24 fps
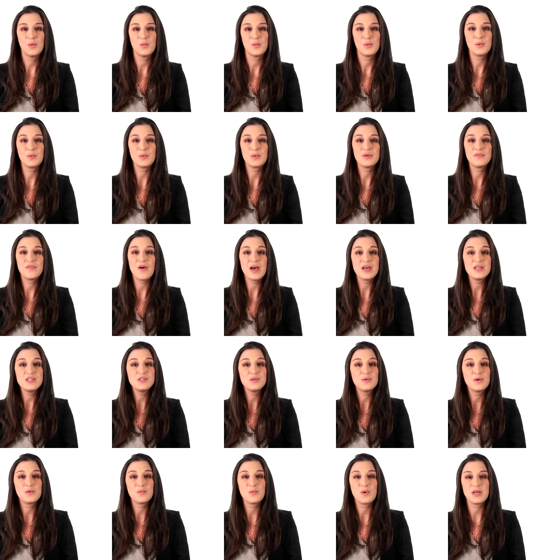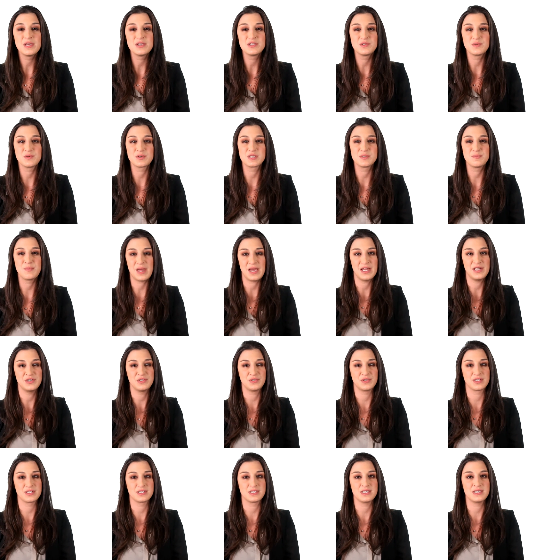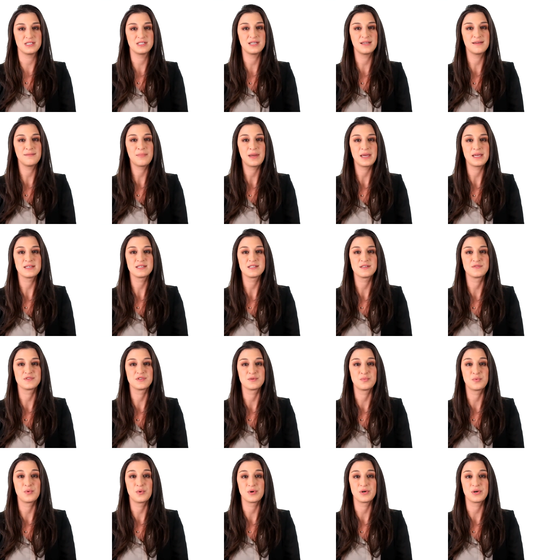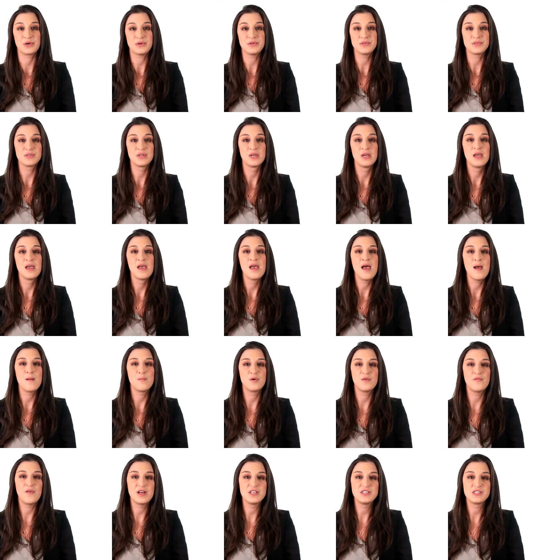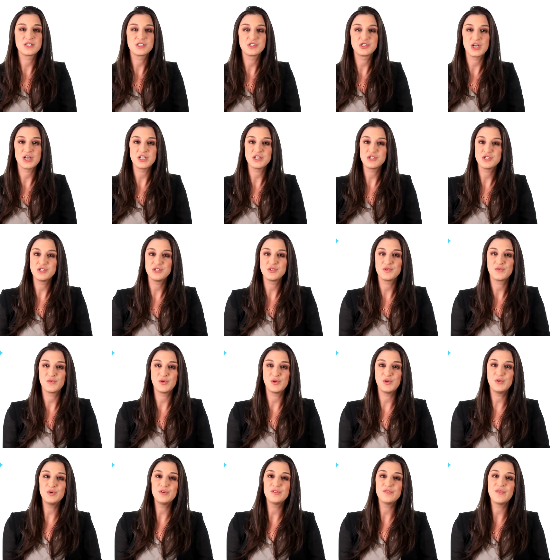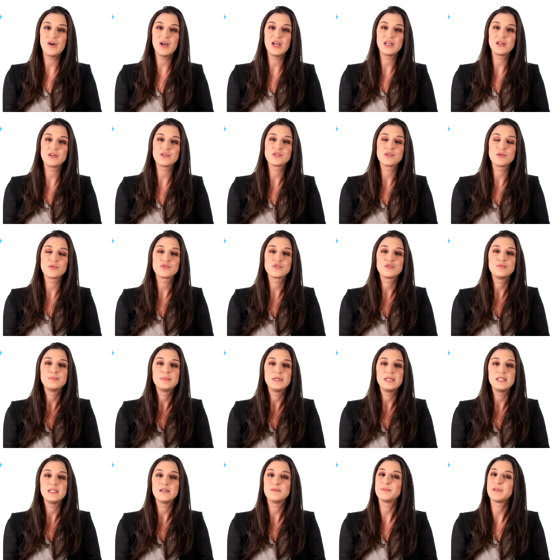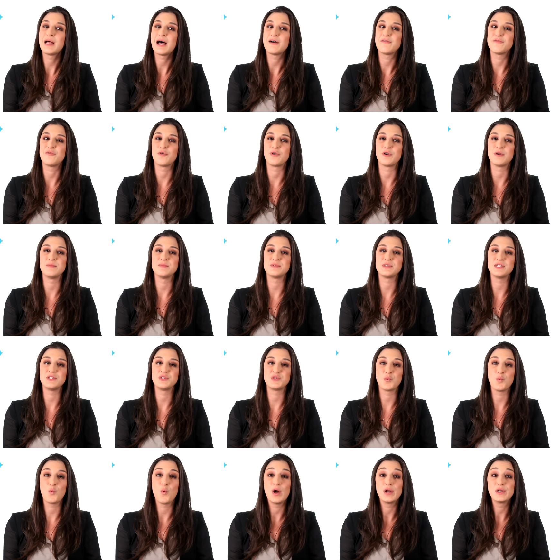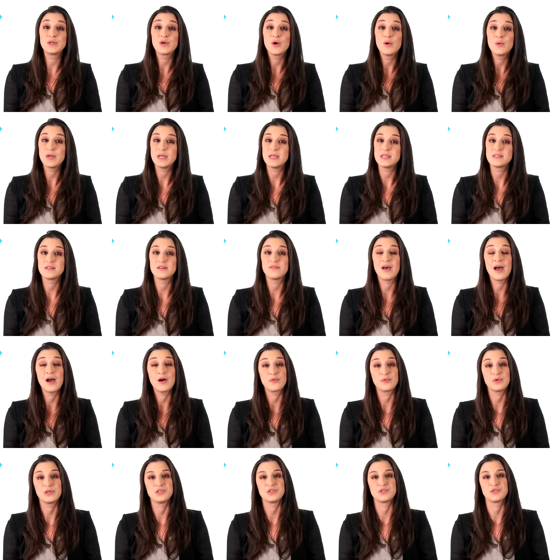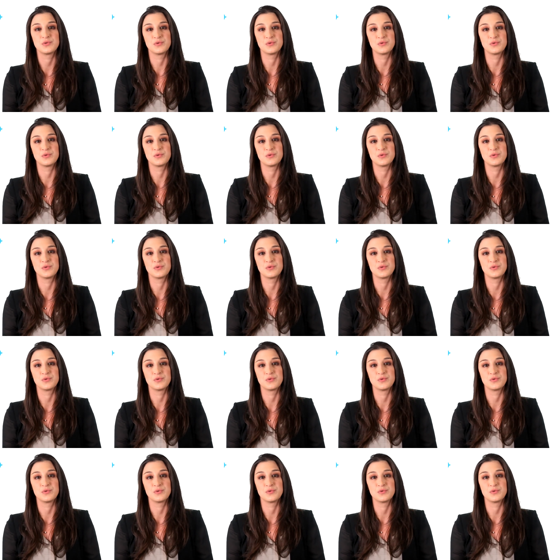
We will advise you on ways to expand your existing base of supporters and provide suggestions for unifying your social media platforms into one cohesive outreach